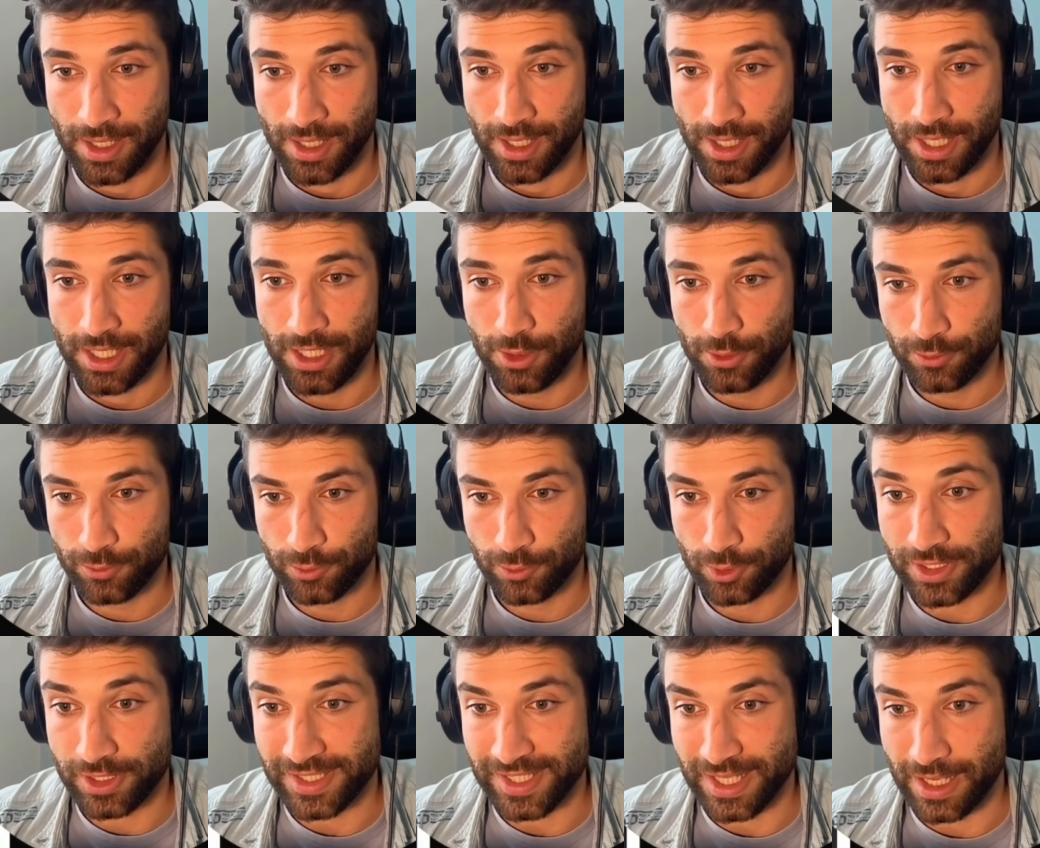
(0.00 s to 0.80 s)
Here,
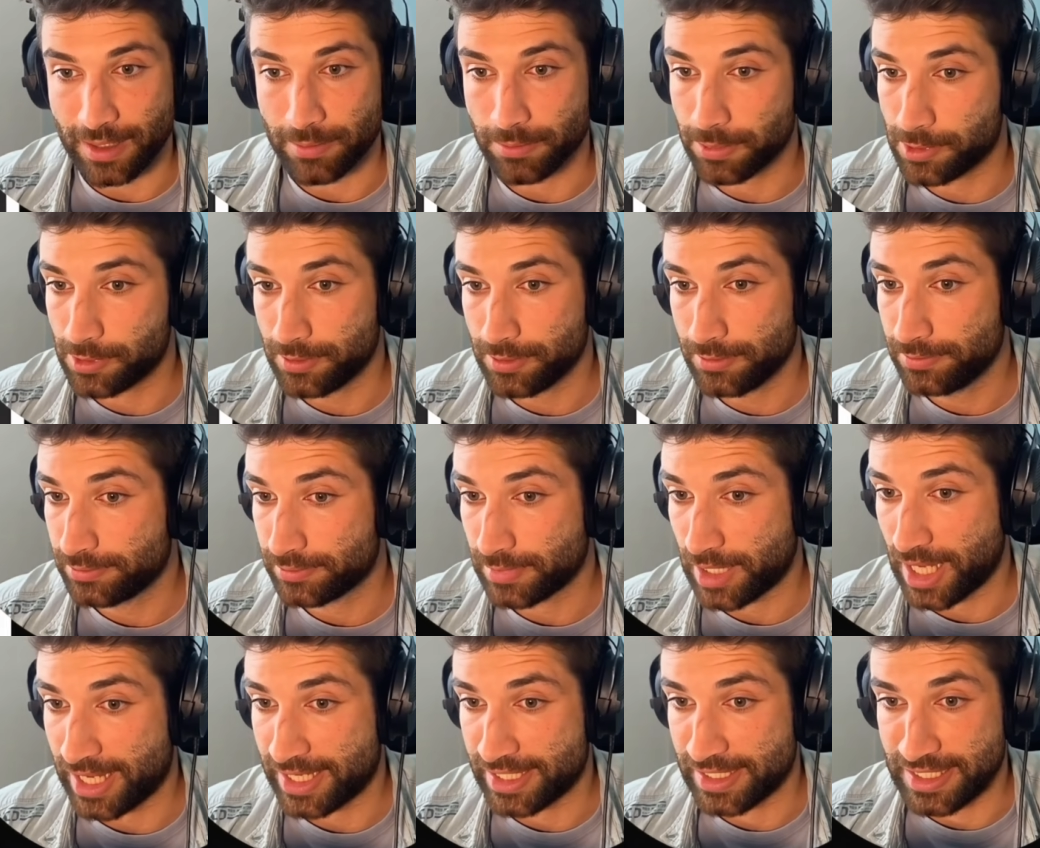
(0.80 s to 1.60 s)
for example,
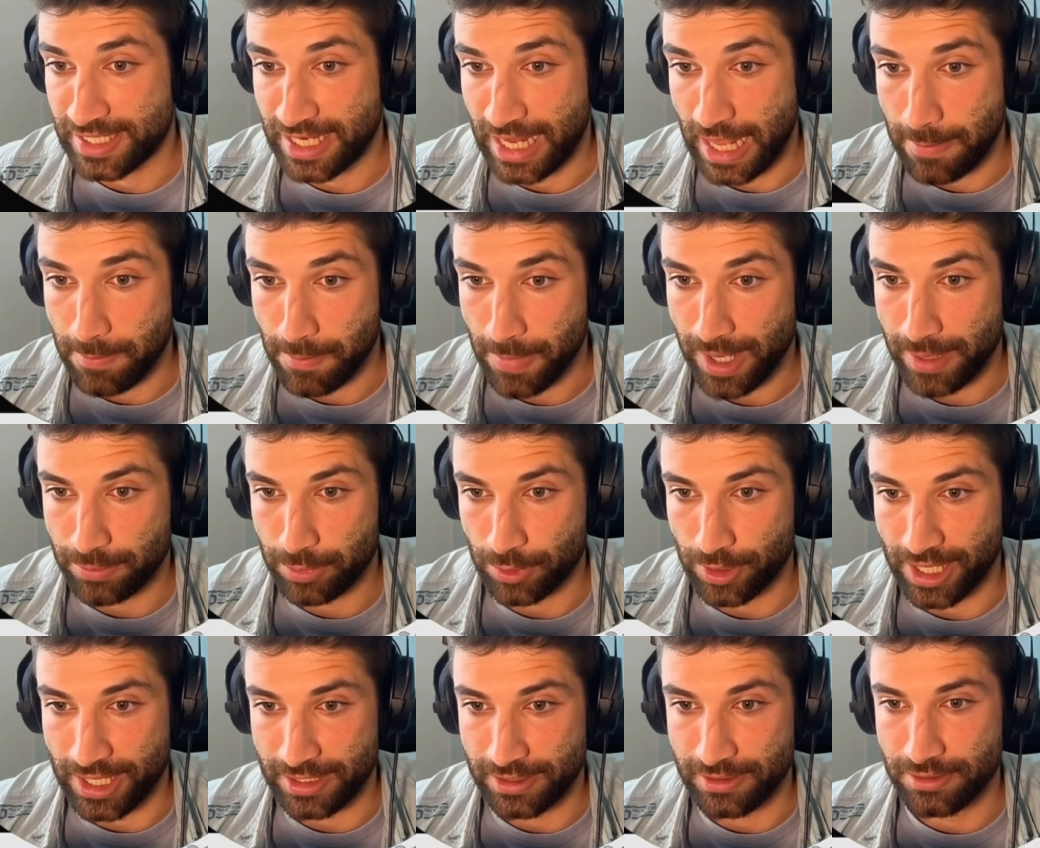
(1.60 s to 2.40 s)
I can name my
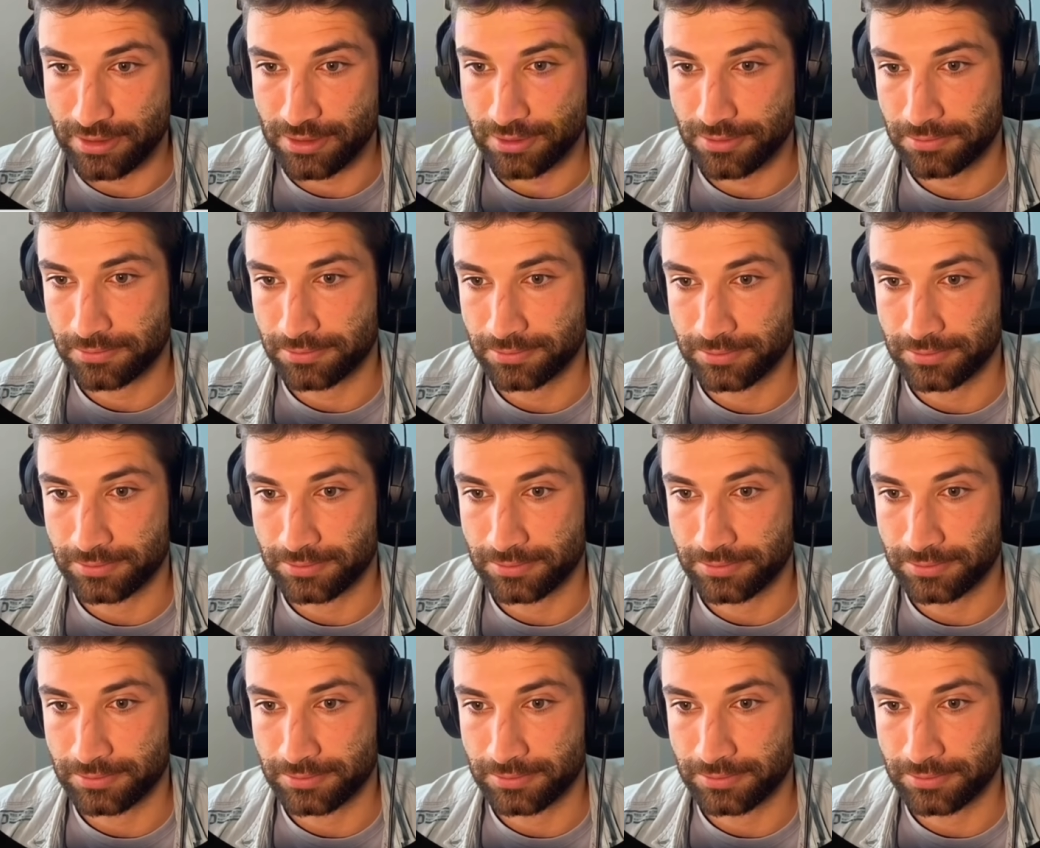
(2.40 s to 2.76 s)
brand,